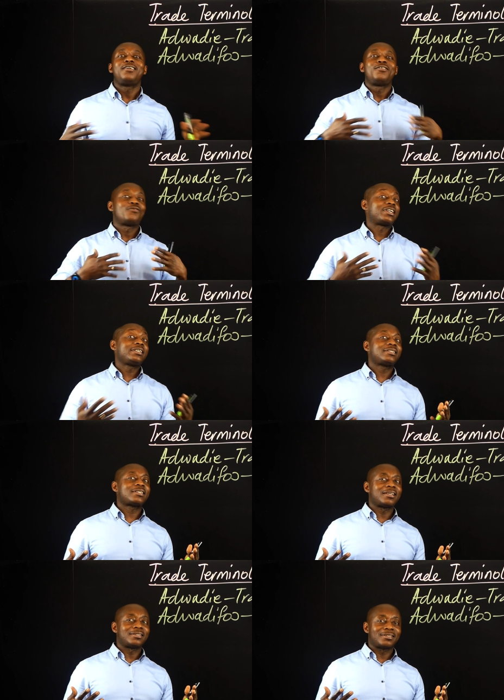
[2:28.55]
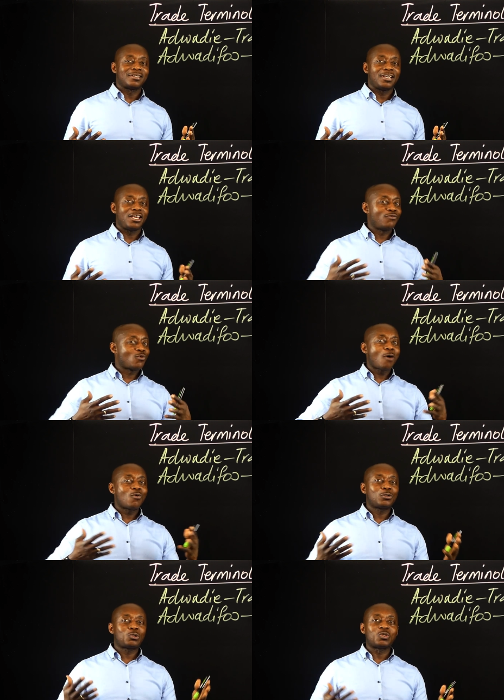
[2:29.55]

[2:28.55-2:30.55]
For instance, if one wants to